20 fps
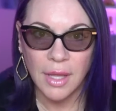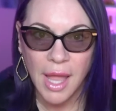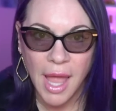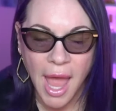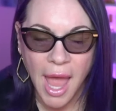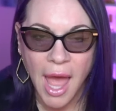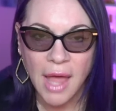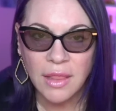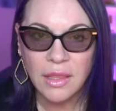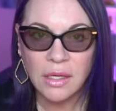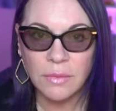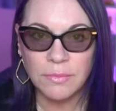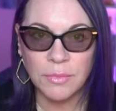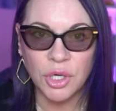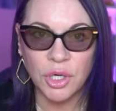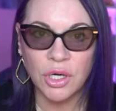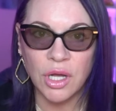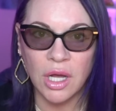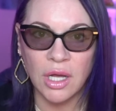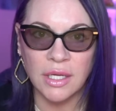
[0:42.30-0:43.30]
Alex
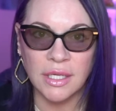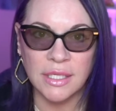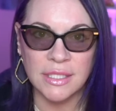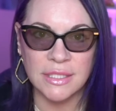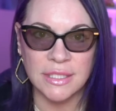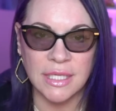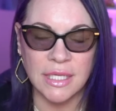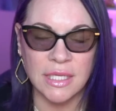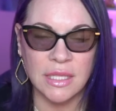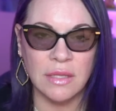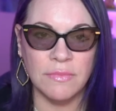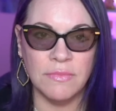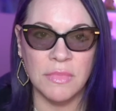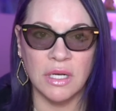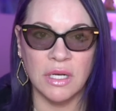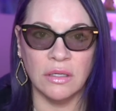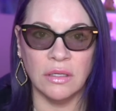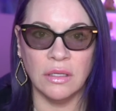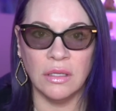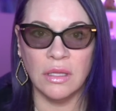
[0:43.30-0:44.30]
Murdaugh is in the
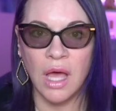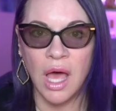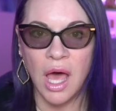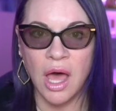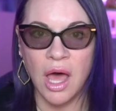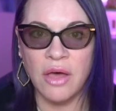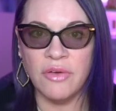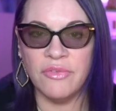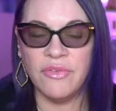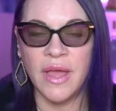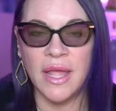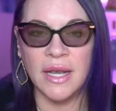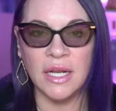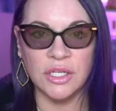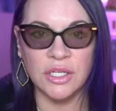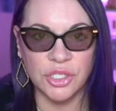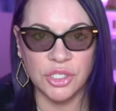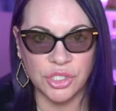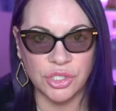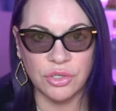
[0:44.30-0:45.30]
middle of an
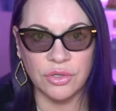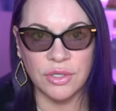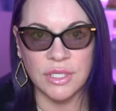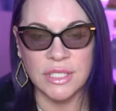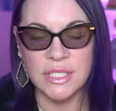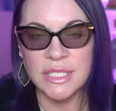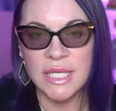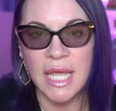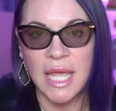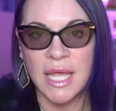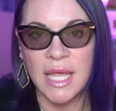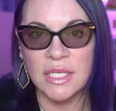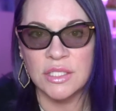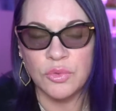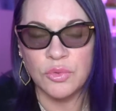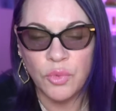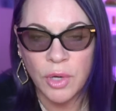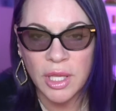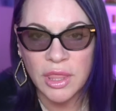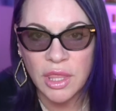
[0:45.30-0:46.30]
insurance
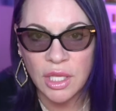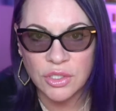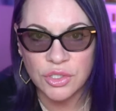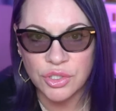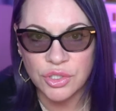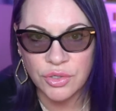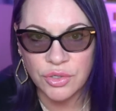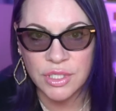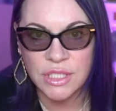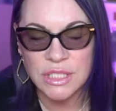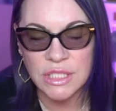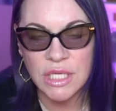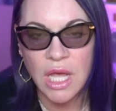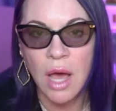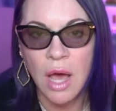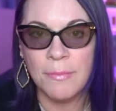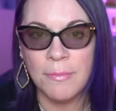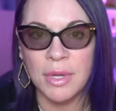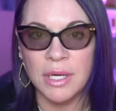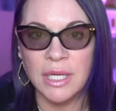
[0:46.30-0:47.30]
case with insurance
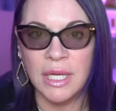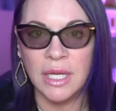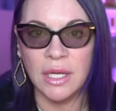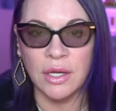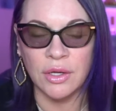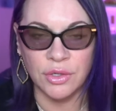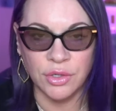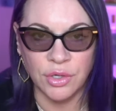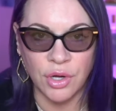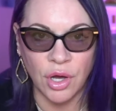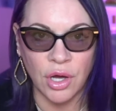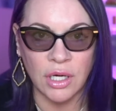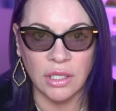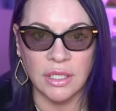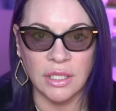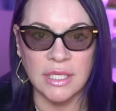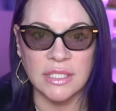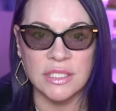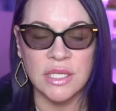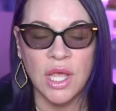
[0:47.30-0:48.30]
company
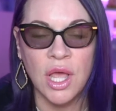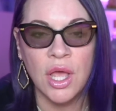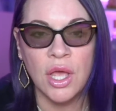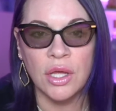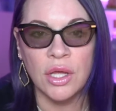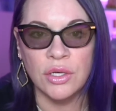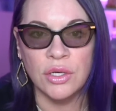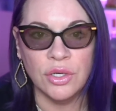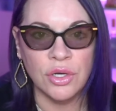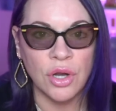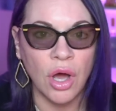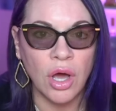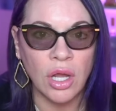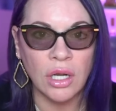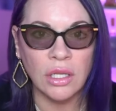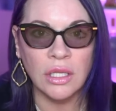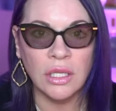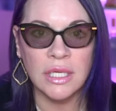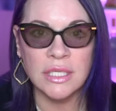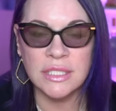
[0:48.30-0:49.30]
Nautilus.
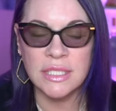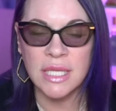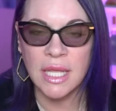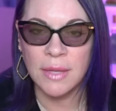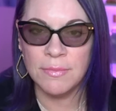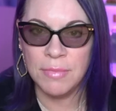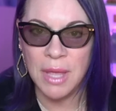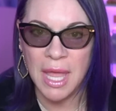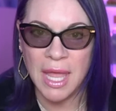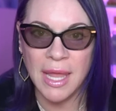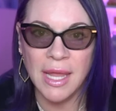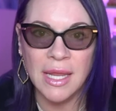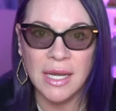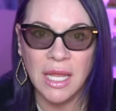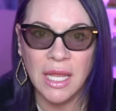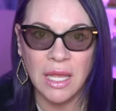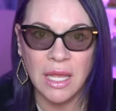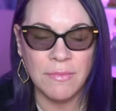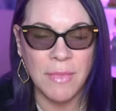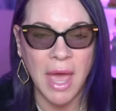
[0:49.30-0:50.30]
Nautilus paid
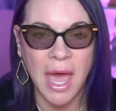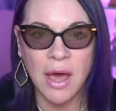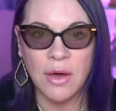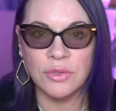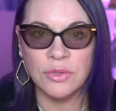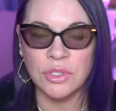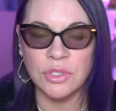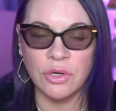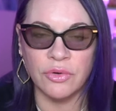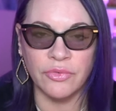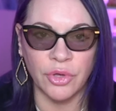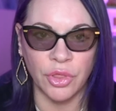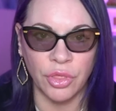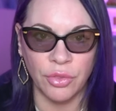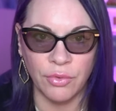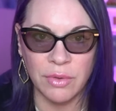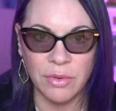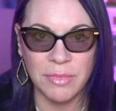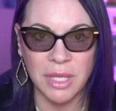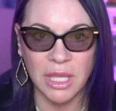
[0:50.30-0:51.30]
him out over
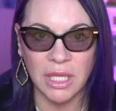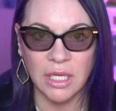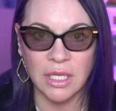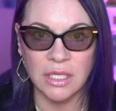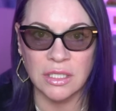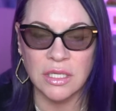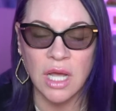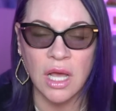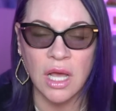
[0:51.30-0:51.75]
$3 million